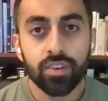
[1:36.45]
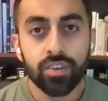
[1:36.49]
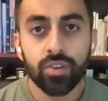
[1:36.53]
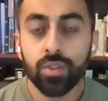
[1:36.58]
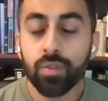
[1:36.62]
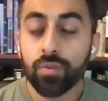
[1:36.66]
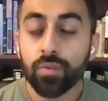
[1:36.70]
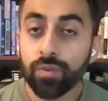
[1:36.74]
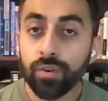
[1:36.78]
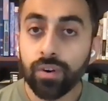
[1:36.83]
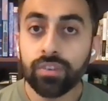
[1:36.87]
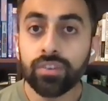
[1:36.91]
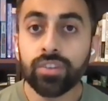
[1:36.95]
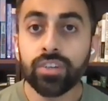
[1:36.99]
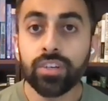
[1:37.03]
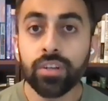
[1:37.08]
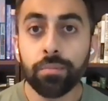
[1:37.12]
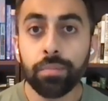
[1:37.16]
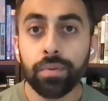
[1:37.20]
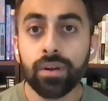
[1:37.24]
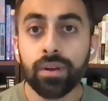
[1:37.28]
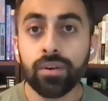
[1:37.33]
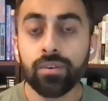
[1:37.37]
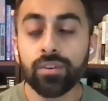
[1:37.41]
So the first
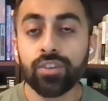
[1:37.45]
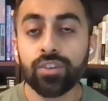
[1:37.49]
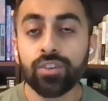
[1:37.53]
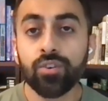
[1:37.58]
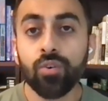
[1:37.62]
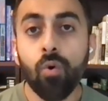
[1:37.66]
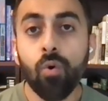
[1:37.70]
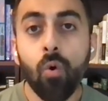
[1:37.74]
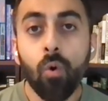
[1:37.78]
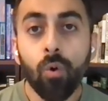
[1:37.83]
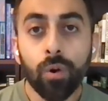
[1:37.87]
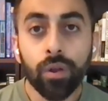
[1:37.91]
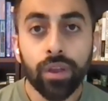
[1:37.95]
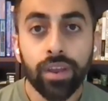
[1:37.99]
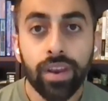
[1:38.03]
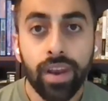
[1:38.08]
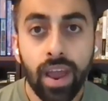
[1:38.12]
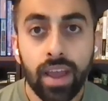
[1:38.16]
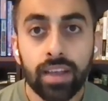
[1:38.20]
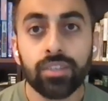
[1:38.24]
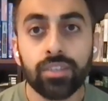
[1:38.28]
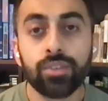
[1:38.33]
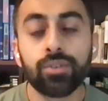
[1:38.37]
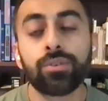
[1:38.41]
tip here is to
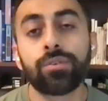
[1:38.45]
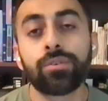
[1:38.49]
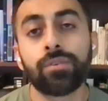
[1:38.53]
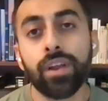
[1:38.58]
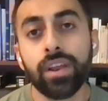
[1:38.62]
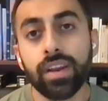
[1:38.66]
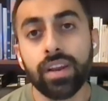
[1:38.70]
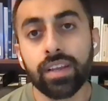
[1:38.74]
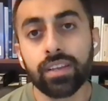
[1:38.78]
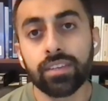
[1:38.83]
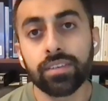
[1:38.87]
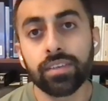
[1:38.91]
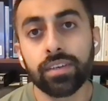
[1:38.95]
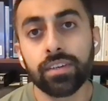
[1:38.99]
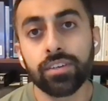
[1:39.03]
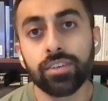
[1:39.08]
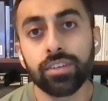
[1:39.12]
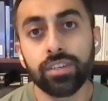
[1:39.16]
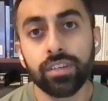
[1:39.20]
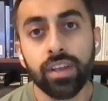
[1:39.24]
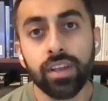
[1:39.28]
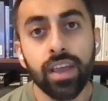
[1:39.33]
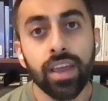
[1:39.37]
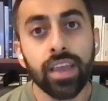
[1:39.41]
organize your training
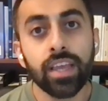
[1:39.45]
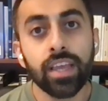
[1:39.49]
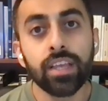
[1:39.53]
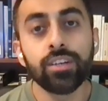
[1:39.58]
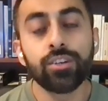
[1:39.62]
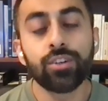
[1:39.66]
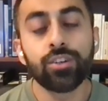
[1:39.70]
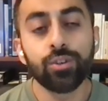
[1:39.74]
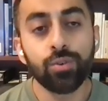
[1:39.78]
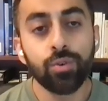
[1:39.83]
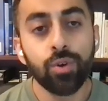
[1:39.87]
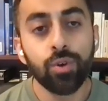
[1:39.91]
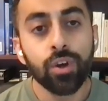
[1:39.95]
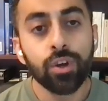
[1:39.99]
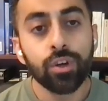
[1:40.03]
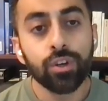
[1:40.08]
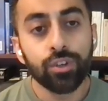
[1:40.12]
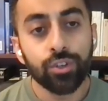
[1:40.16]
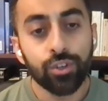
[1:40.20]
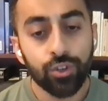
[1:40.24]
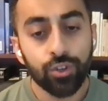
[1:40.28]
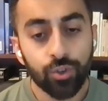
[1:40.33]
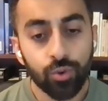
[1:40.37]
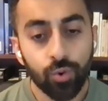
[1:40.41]
session into
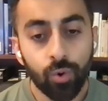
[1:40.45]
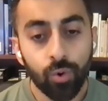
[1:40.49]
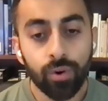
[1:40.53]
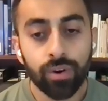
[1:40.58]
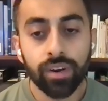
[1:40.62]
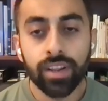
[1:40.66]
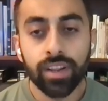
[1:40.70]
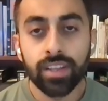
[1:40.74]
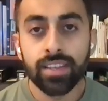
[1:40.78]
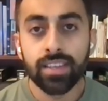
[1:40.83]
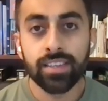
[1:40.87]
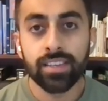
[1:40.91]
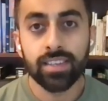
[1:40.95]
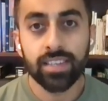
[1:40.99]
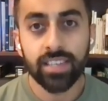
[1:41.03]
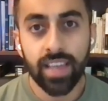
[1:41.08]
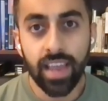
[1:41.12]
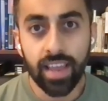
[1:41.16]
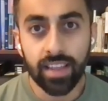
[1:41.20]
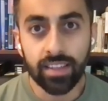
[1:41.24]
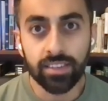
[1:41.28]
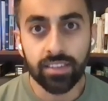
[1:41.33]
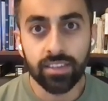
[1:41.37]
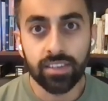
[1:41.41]
short
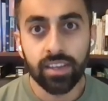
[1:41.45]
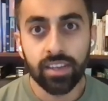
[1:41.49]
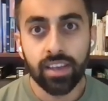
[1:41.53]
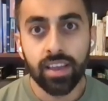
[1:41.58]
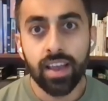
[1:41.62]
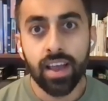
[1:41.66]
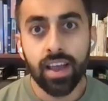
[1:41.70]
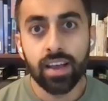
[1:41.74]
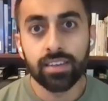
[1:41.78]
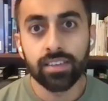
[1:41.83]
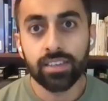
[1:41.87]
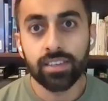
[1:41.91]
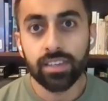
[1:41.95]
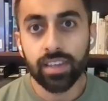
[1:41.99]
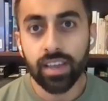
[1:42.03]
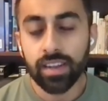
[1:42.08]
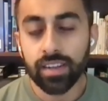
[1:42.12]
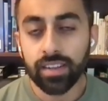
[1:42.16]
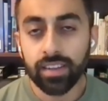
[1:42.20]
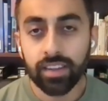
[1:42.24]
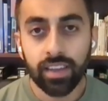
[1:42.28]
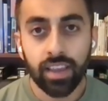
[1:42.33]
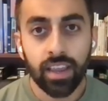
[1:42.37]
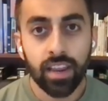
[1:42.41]
sets. A
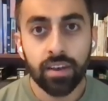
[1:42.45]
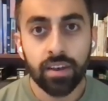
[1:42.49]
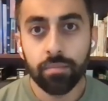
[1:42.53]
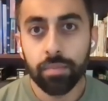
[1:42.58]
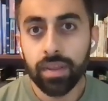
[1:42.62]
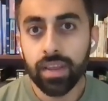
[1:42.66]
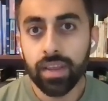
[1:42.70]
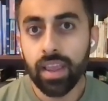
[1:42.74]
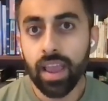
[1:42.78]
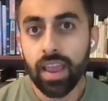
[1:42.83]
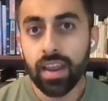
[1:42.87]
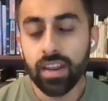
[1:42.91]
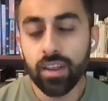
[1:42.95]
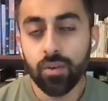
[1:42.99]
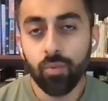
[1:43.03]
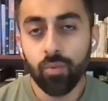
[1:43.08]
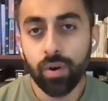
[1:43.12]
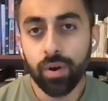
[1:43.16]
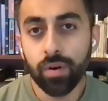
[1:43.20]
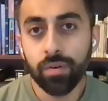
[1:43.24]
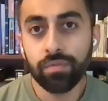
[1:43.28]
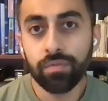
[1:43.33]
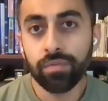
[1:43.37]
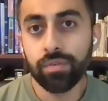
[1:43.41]
set can be
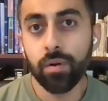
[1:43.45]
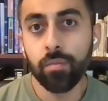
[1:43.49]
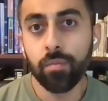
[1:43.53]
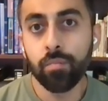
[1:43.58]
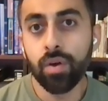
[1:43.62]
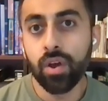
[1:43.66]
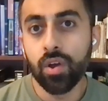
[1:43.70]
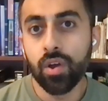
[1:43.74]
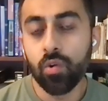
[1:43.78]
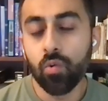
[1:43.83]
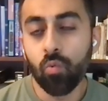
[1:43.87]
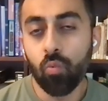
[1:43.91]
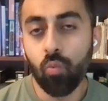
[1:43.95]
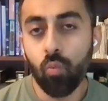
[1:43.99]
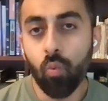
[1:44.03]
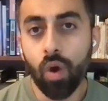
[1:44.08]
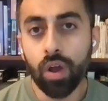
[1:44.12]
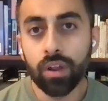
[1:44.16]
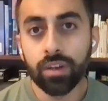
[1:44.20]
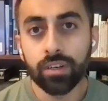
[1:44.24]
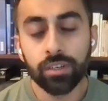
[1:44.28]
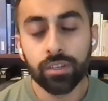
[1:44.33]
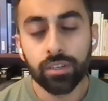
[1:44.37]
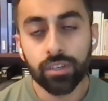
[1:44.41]
anywhere from
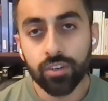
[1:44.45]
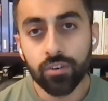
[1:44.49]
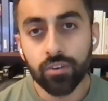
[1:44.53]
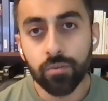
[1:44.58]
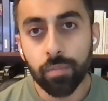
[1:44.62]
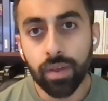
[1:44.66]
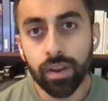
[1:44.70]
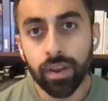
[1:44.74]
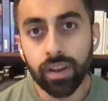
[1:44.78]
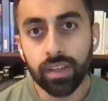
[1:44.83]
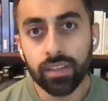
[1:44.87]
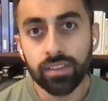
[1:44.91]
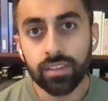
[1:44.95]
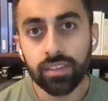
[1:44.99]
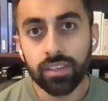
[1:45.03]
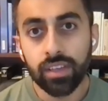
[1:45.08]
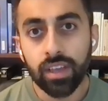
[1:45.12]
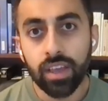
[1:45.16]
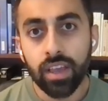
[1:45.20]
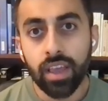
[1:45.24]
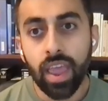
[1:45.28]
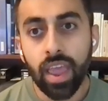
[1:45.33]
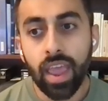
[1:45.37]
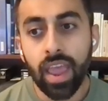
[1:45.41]
one to two minutes